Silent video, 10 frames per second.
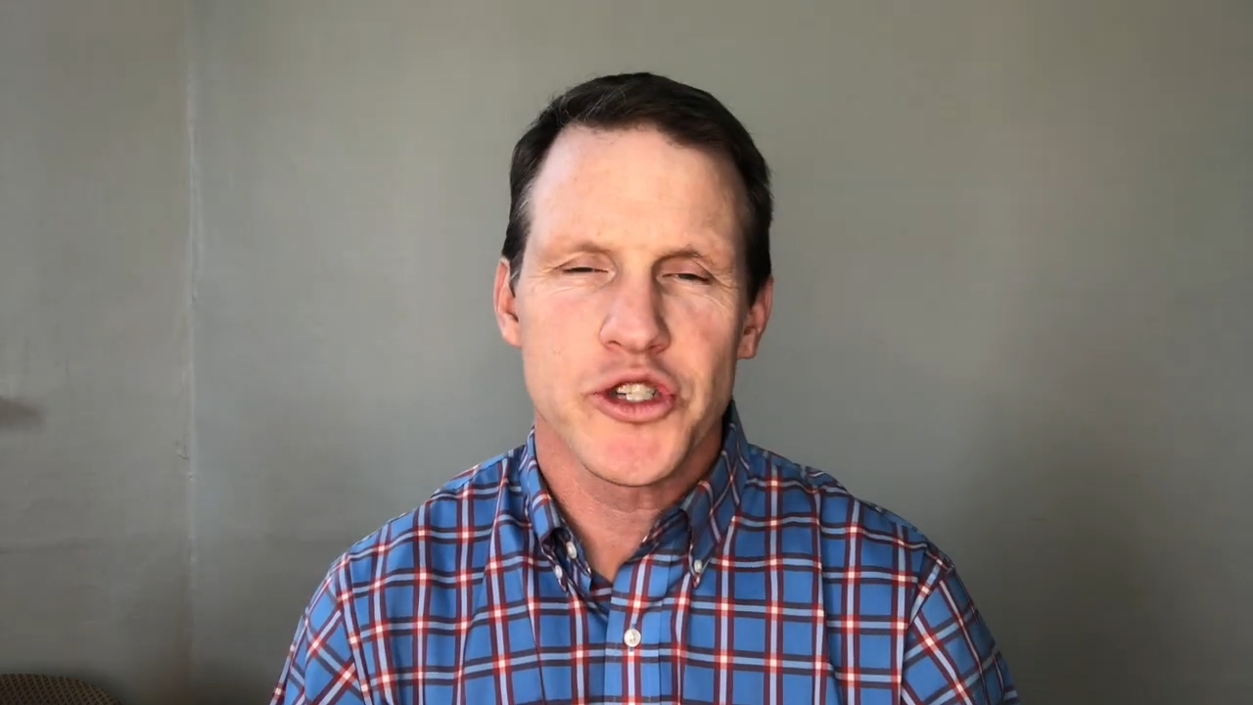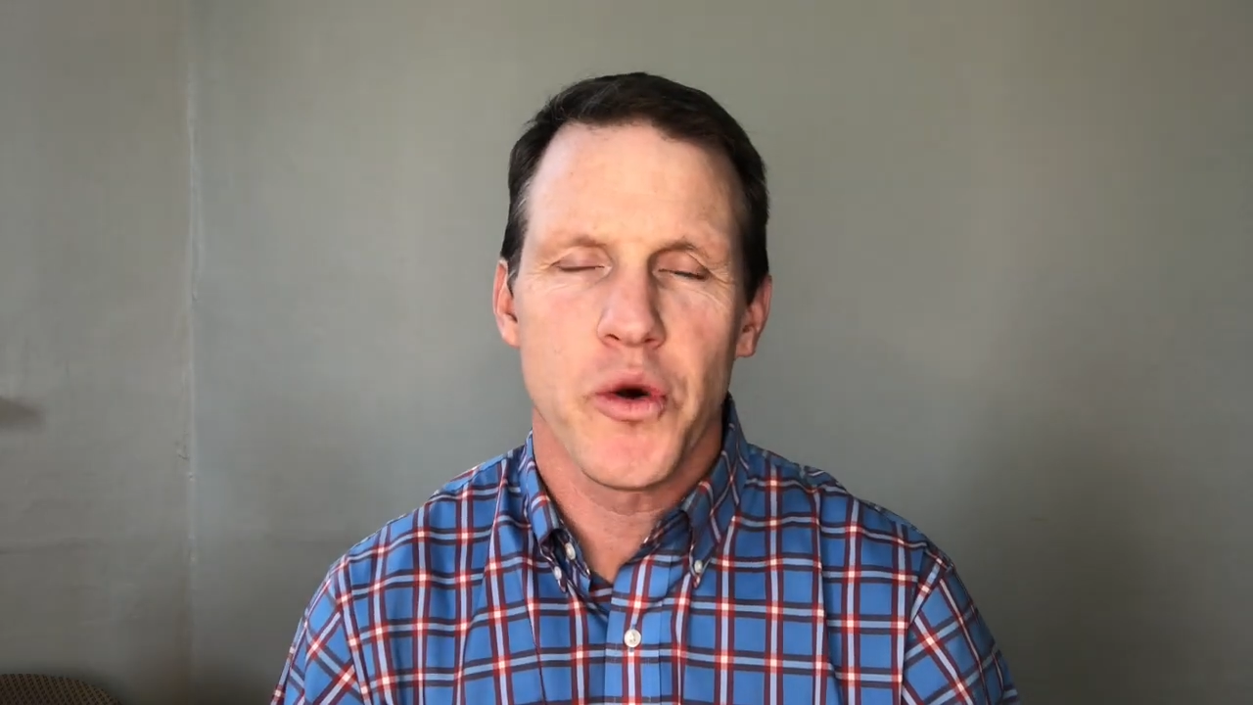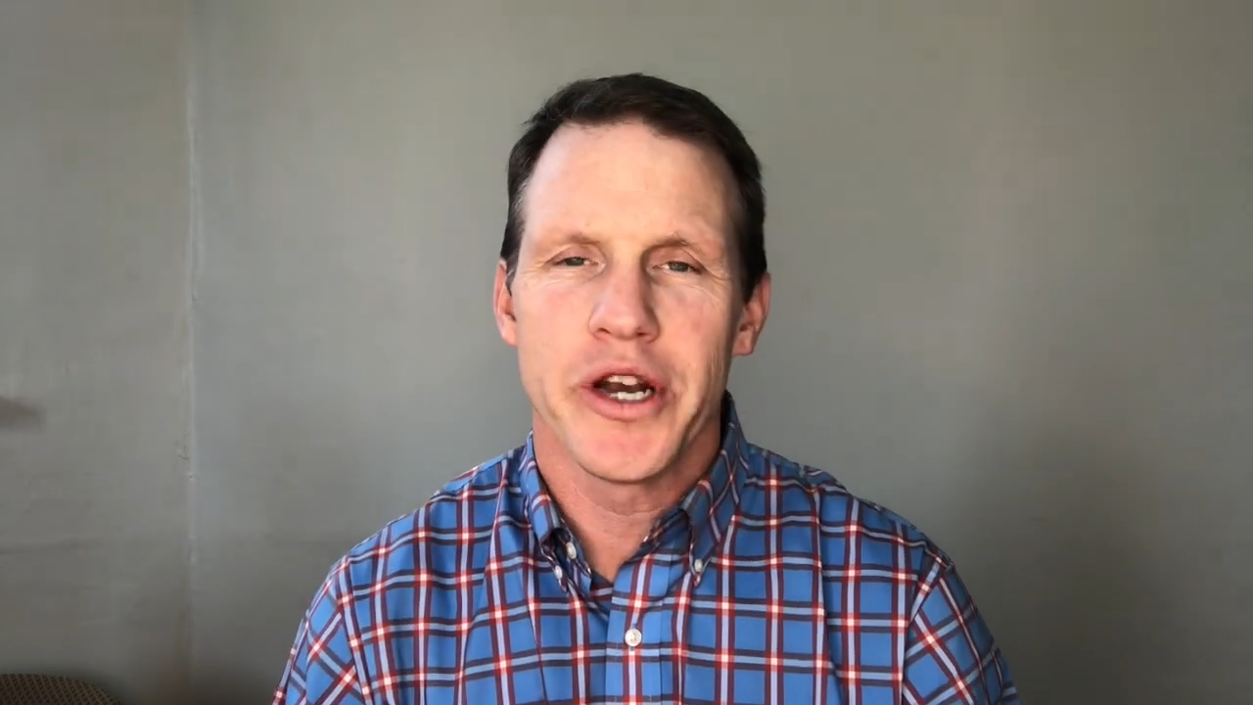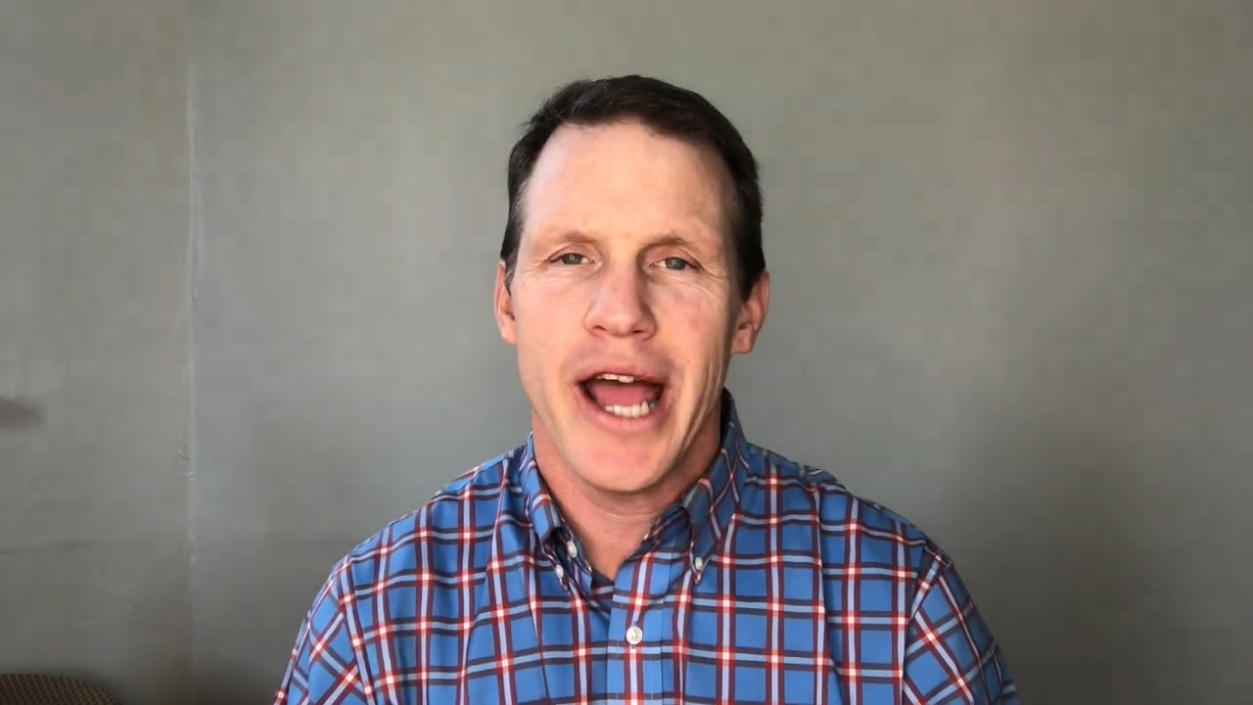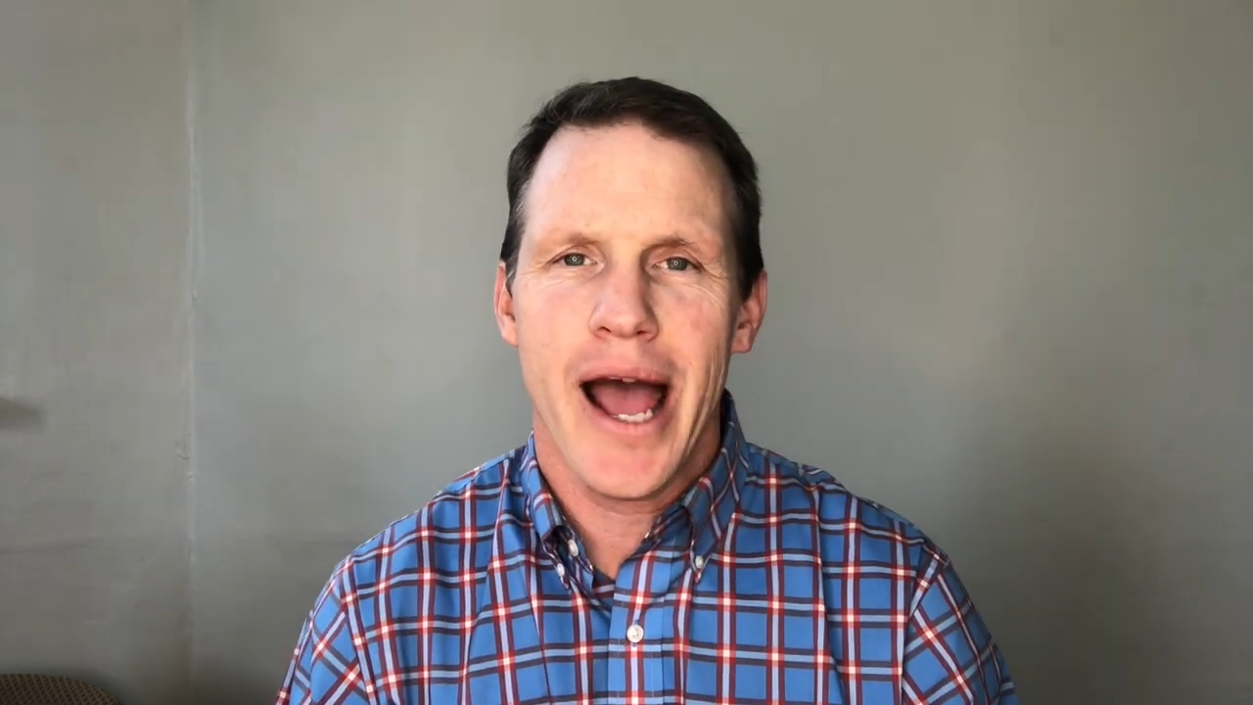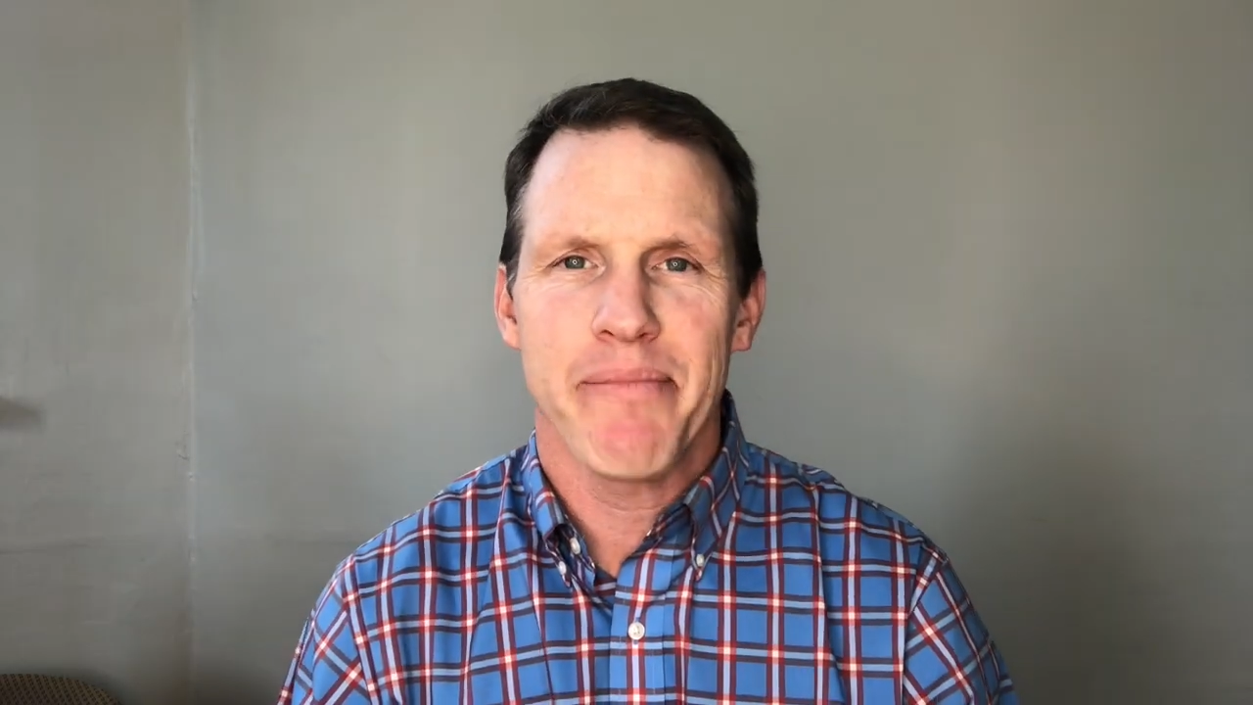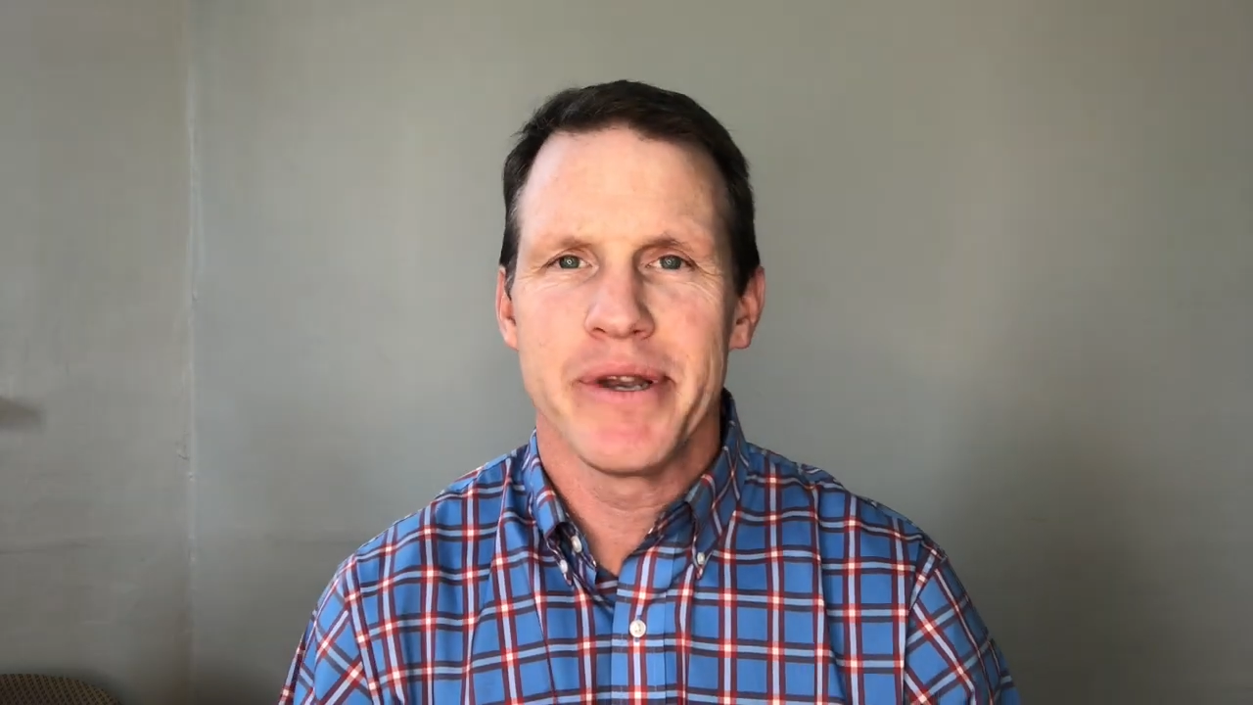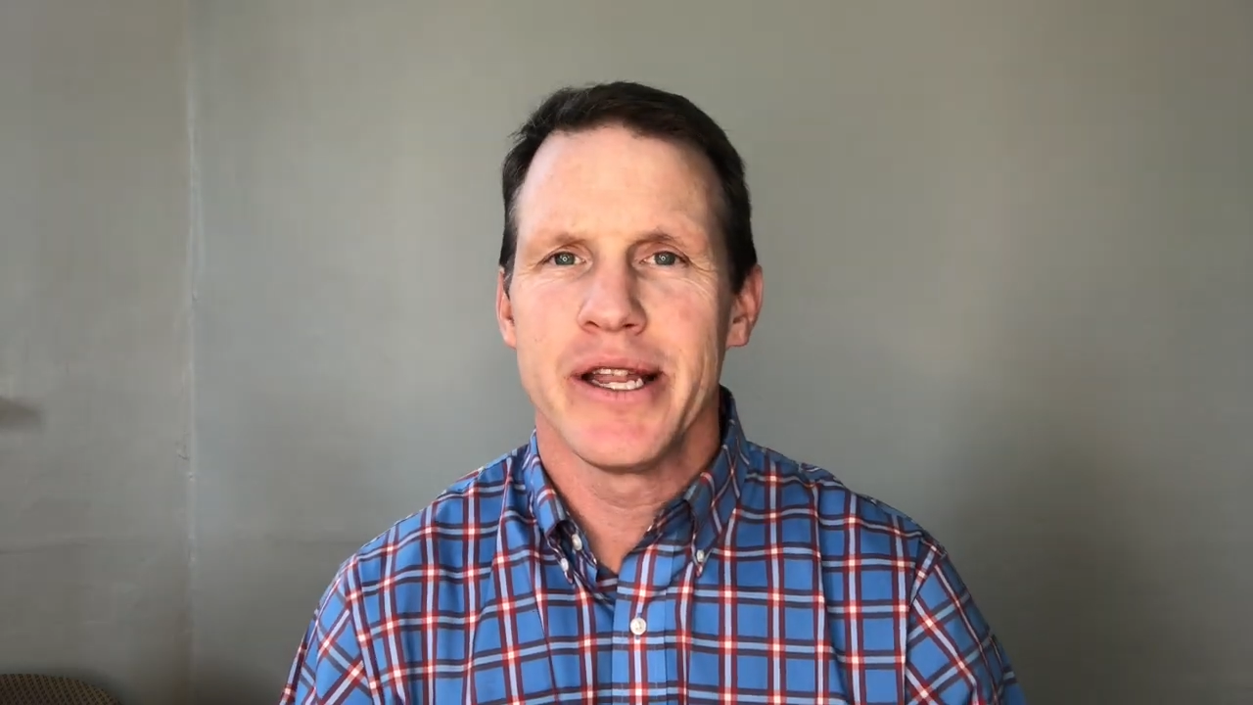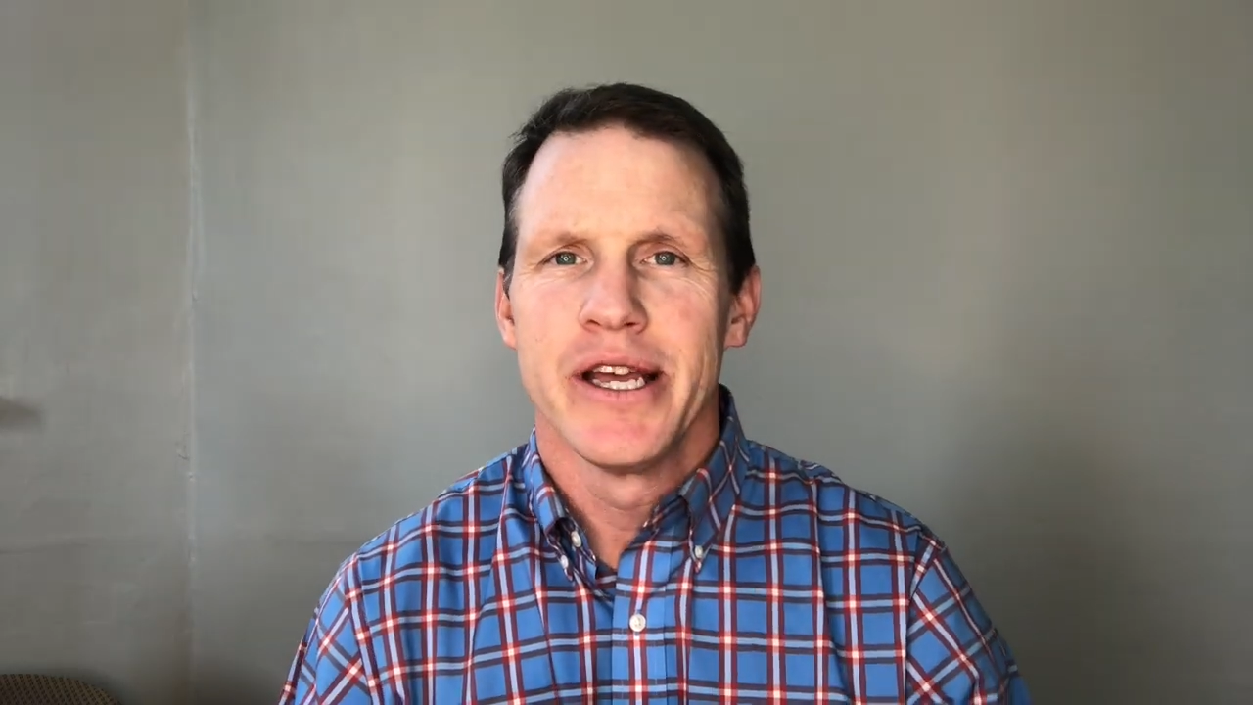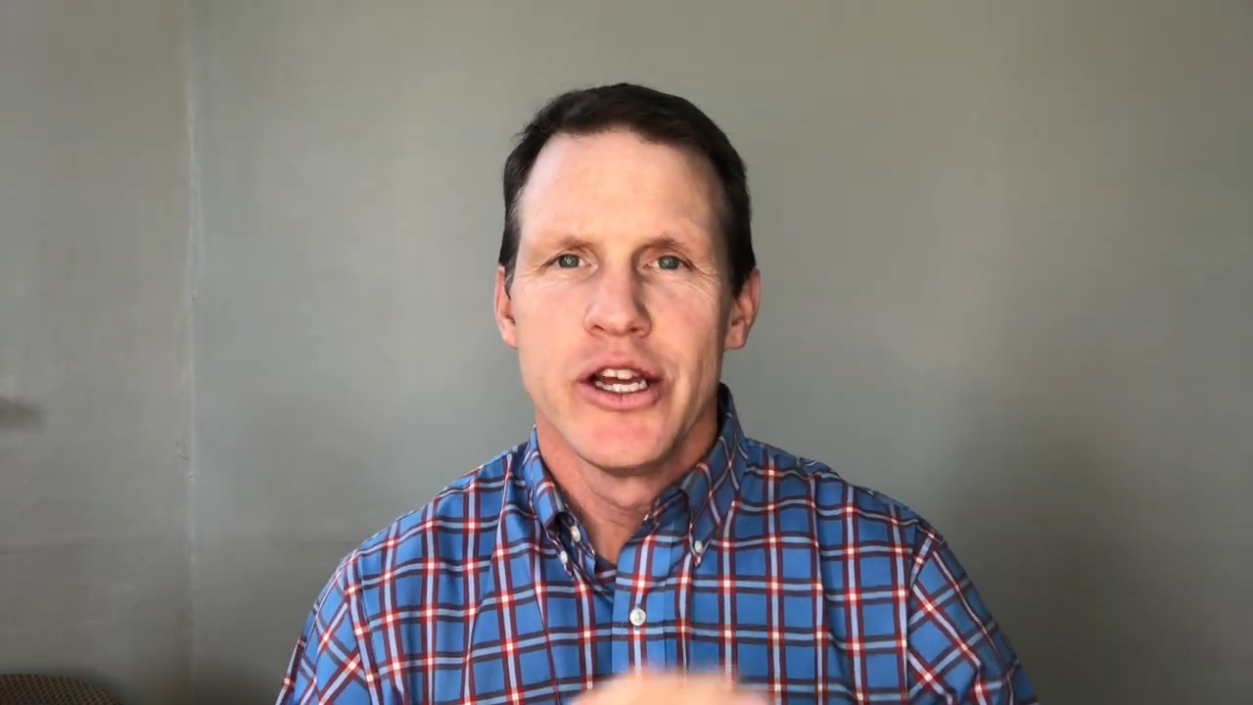going to
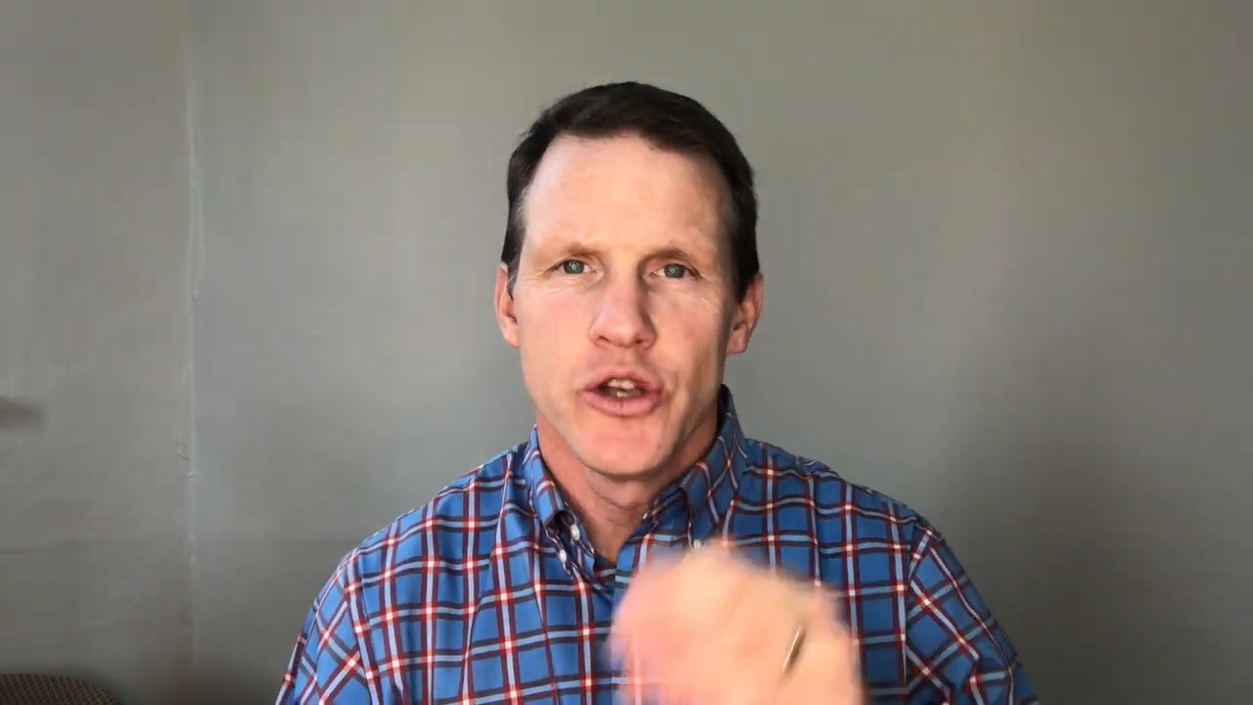happen